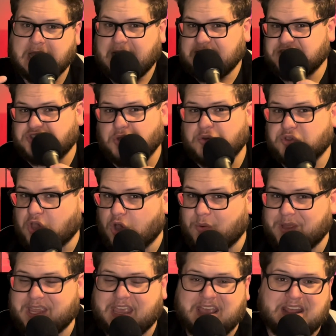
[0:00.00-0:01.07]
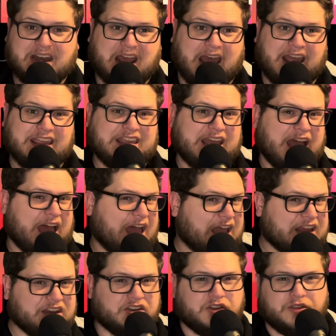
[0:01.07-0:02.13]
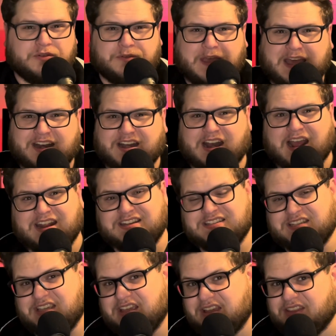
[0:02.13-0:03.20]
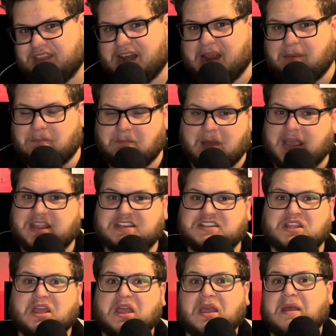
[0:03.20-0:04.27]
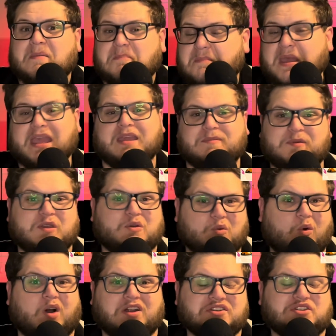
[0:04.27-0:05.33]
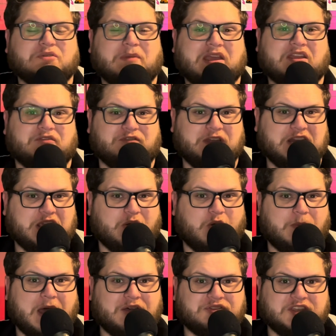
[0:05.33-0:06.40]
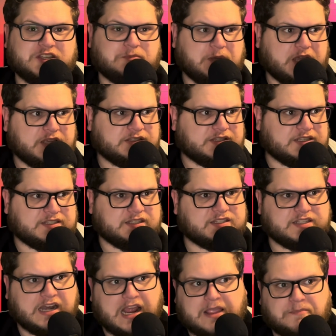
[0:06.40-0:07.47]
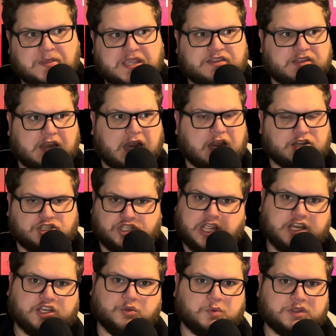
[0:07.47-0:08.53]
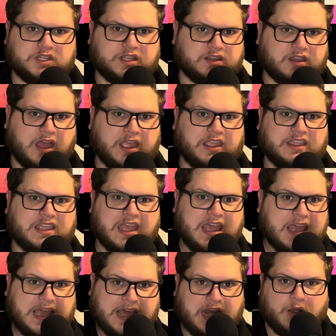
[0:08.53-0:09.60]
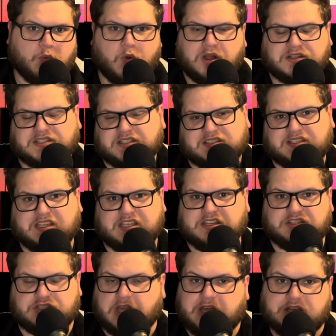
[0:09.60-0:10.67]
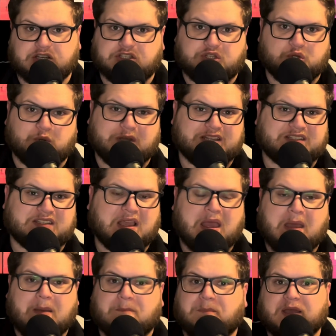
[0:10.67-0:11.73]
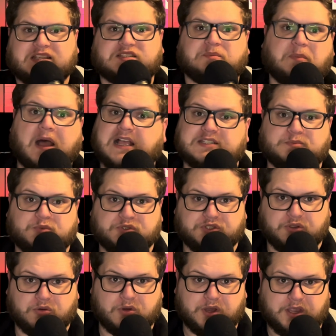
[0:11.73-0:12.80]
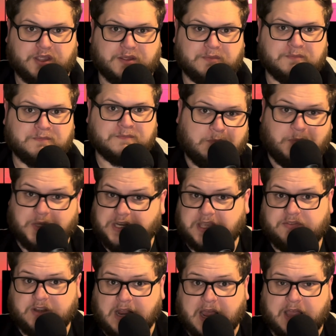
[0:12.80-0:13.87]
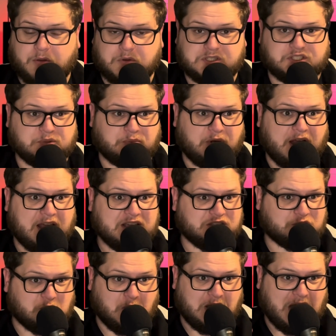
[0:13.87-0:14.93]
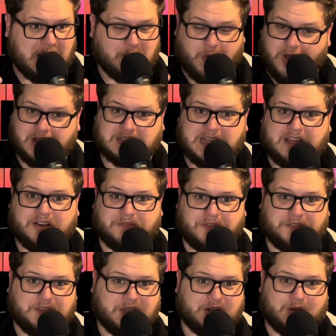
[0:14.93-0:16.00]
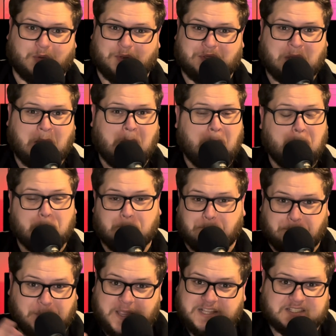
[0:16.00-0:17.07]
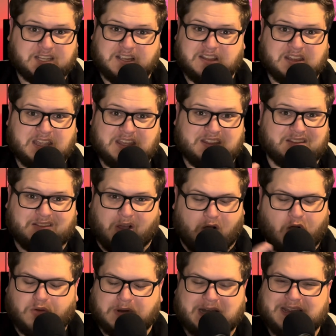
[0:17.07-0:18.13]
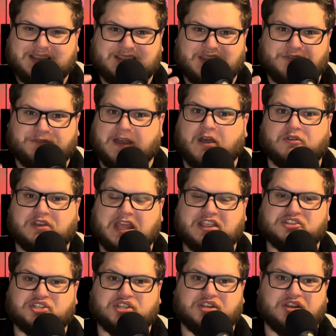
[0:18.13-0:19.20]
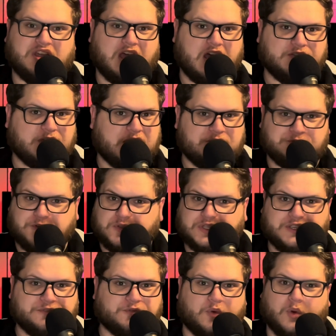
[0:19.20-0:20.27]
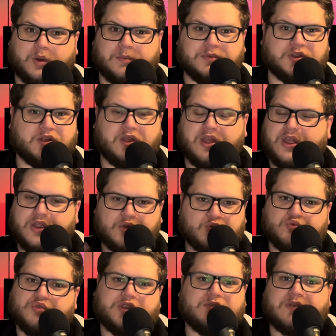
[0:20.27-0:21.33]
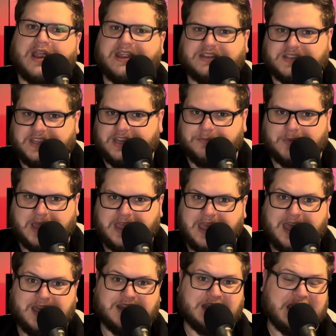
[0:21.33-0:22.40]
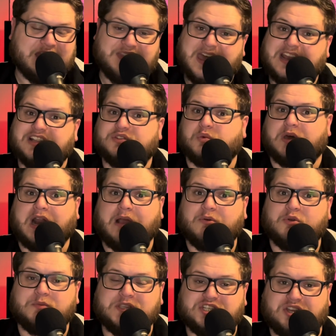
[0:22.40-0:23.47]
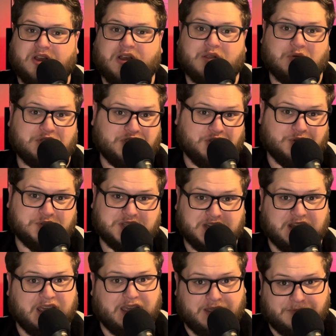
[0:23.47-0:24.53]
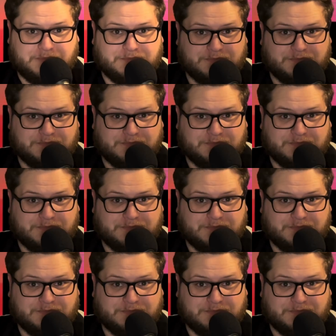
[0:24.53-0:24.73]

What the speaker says: And so going in, I kind of had an idea that I might maybe want to make a video about this because this is an IP that I genuinely like and I want to see done to its best possible degree. But even I was surprised when I walked out of the theater with basically already the foundation of a fully formed rewrite in my head, and that is what I will be sharing with you today.